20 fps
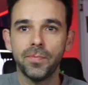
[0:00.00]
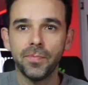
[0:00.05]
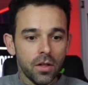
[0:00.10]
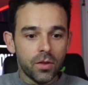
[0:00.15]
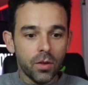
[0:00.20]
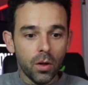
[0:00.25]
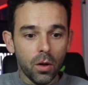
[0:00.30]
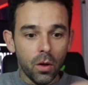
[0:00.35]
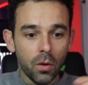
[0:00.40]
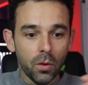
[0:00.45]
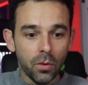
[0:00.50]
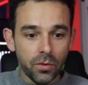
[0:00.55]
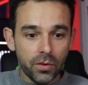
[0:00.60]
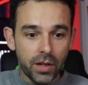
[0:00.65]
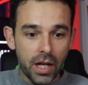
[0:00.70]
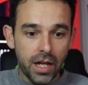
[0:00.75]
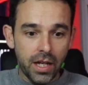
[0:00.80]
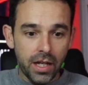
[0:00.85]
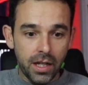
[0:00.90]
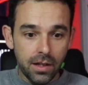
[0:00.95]
So
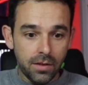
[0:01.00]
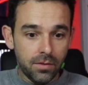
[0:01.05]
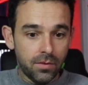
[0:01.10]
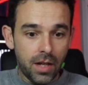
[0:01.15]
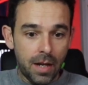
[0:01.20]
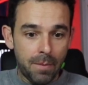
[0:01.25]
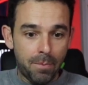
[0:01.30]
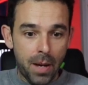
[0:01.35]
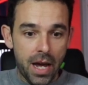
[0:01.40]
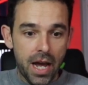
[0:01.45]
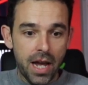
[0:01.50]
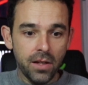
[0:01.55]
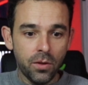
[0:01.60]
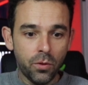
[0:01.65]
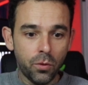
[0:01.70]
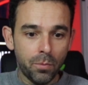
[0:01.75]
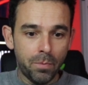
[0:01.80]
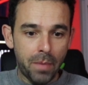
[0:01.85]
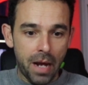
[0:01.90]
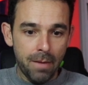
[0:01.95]
they pay
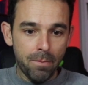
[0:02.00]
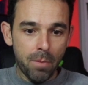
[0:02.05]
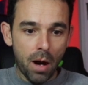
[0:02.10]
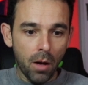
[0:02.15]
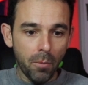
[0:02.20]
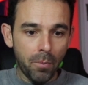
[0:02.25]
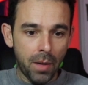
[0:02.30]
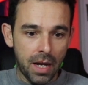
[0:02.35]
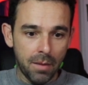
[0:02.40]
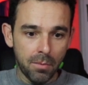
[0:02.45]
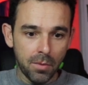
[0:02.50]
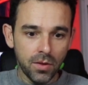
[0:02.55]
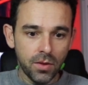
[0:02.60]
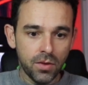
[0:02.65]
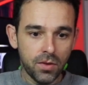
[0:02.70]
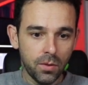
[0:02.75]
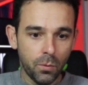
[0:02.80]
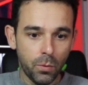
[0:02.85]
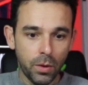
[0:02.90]
through PayPal payments.